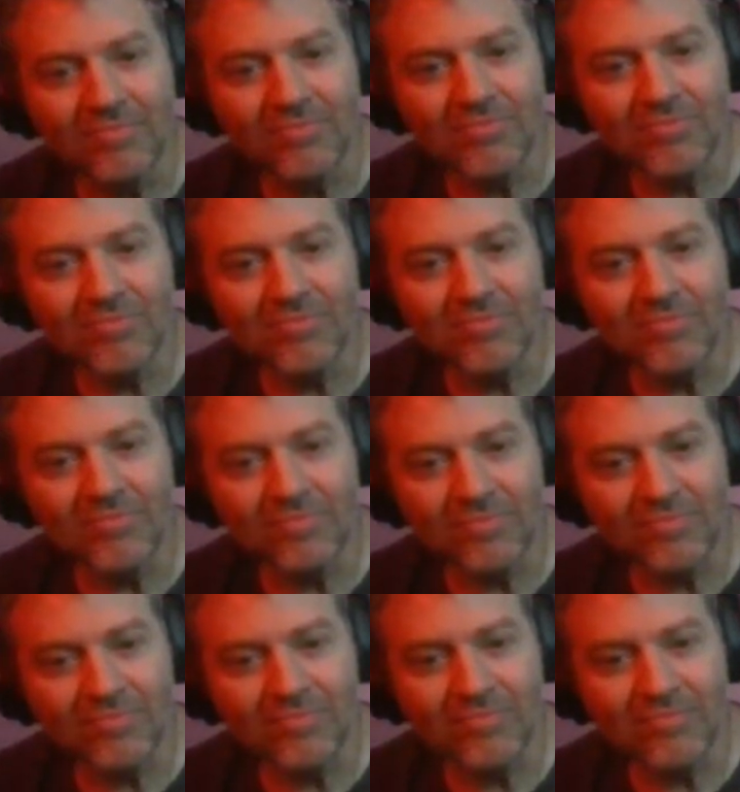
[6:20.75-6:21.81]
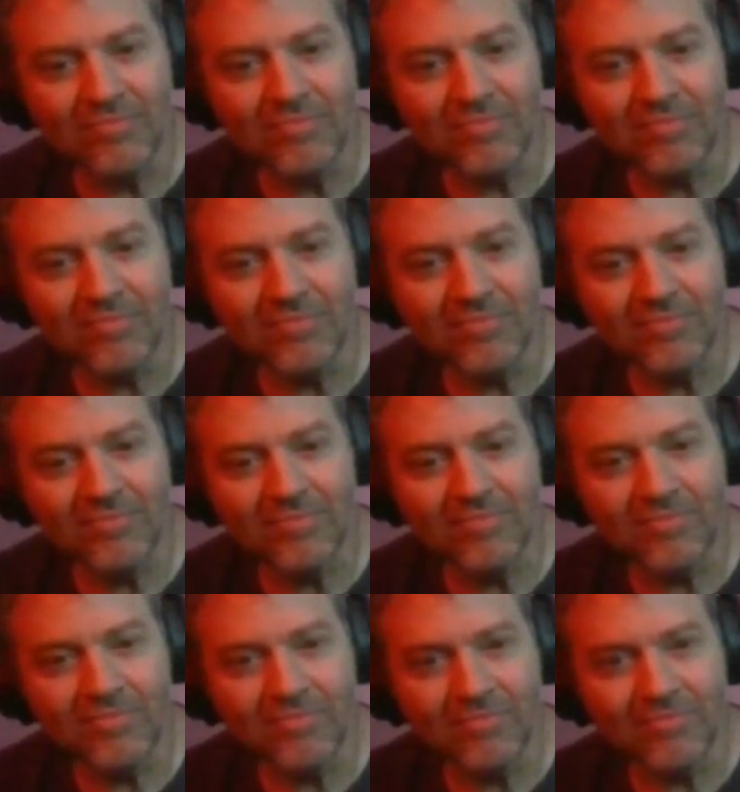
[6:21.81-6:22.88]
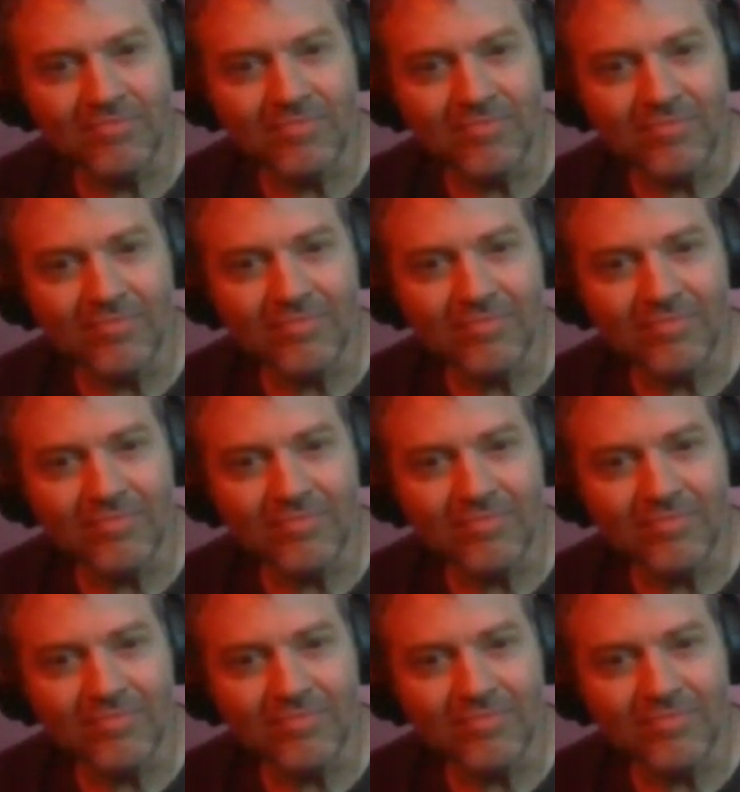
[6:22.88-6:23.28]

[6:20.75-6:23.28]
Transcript: [no speech]